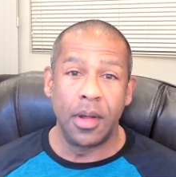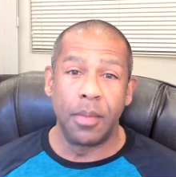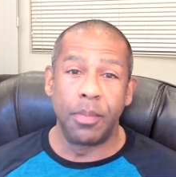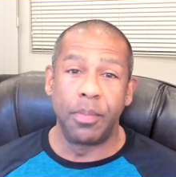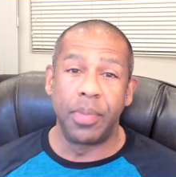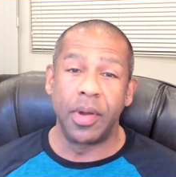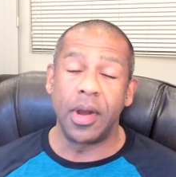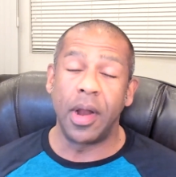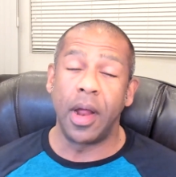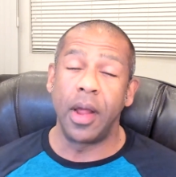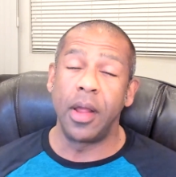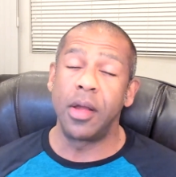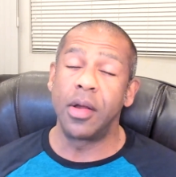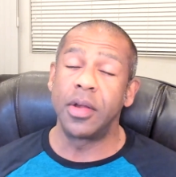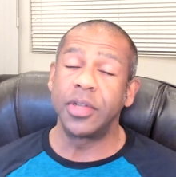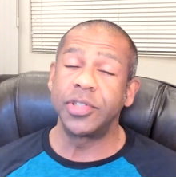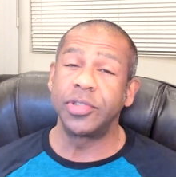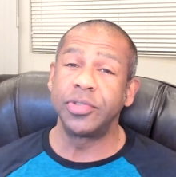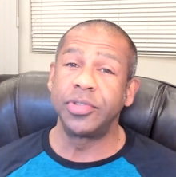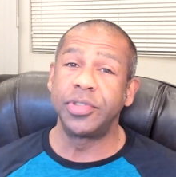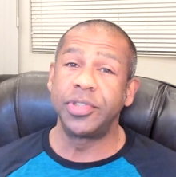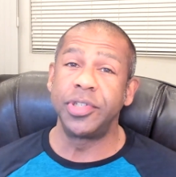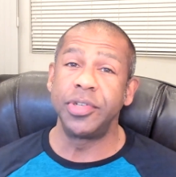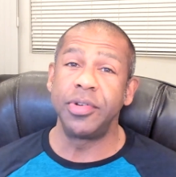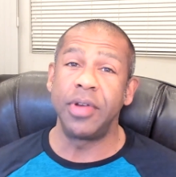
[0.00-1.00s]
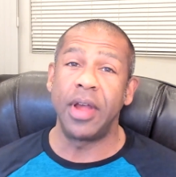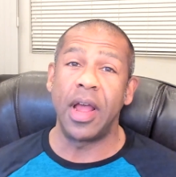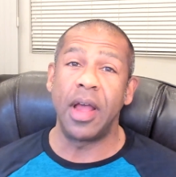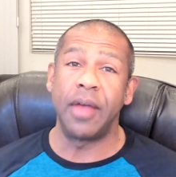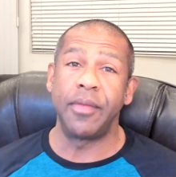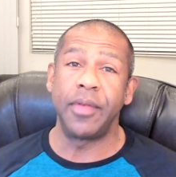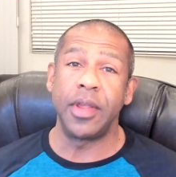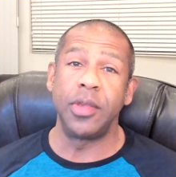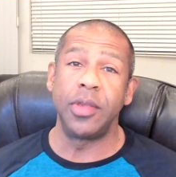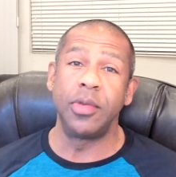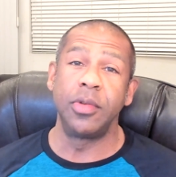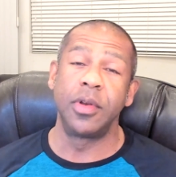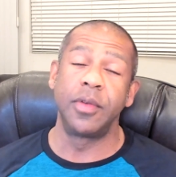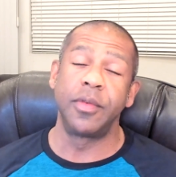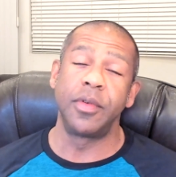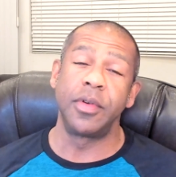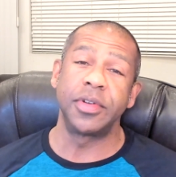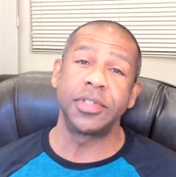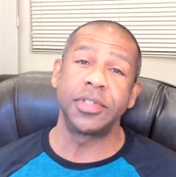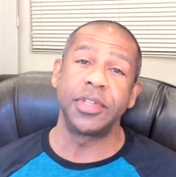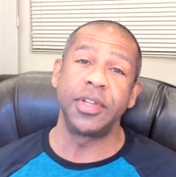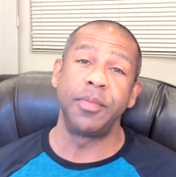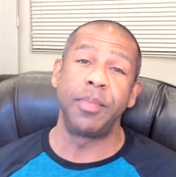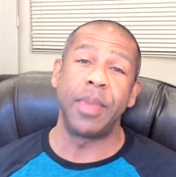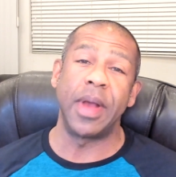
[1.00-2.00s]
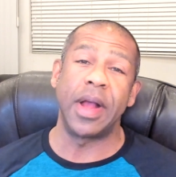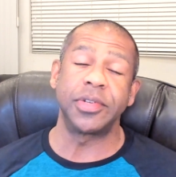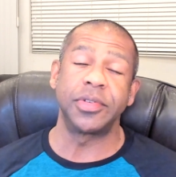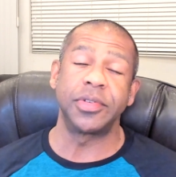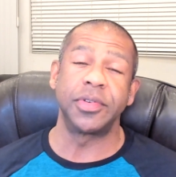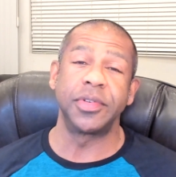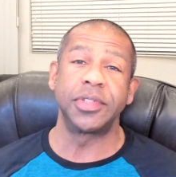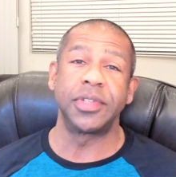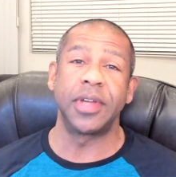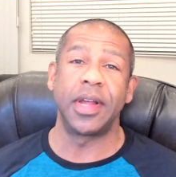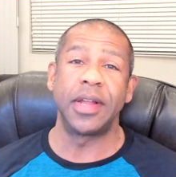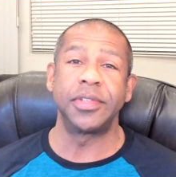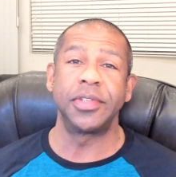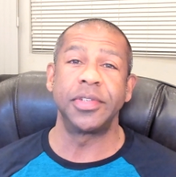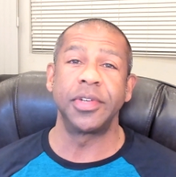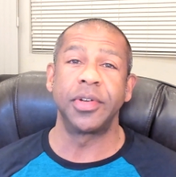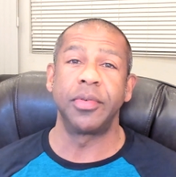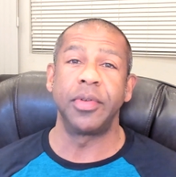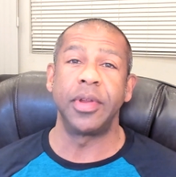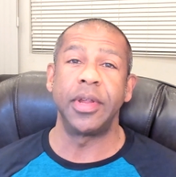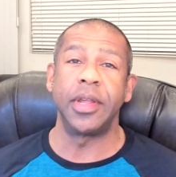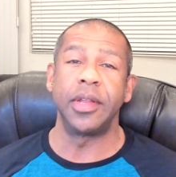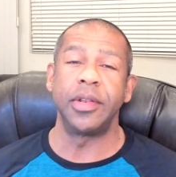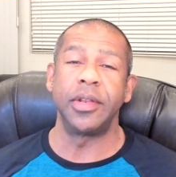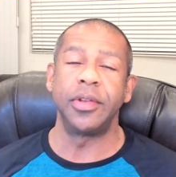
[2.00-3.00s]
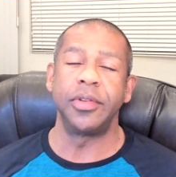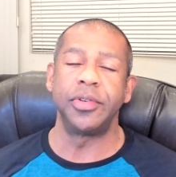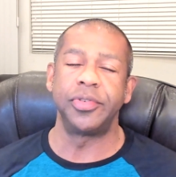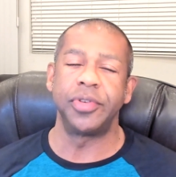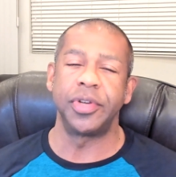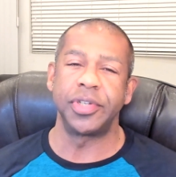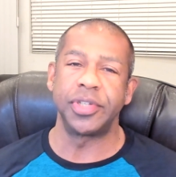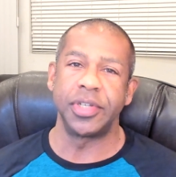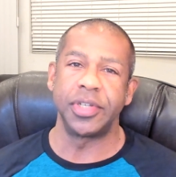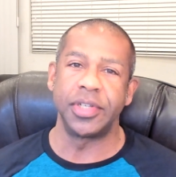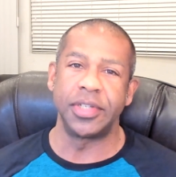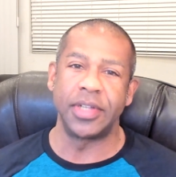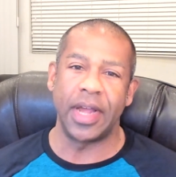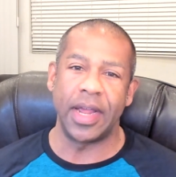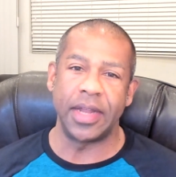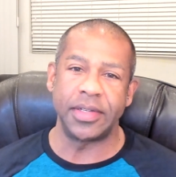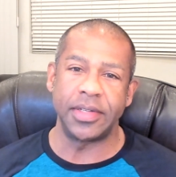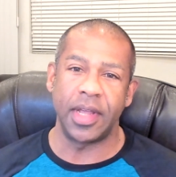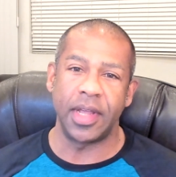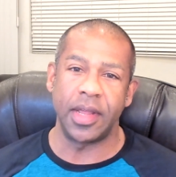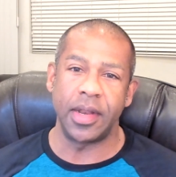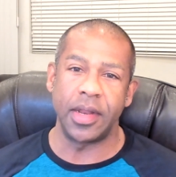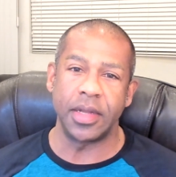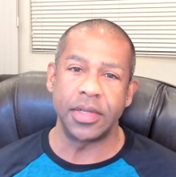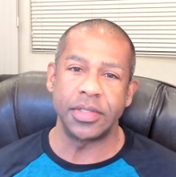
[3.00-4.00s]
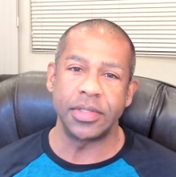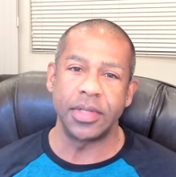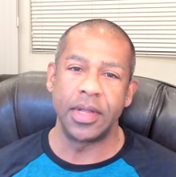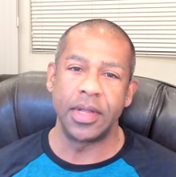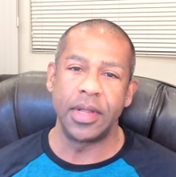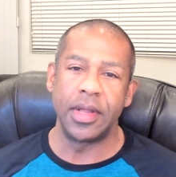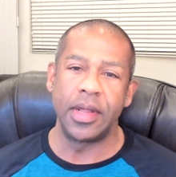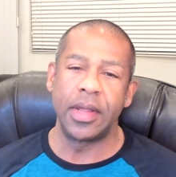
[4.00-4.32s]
But I also do have a university bachelor of science degree in nutrition dietetics,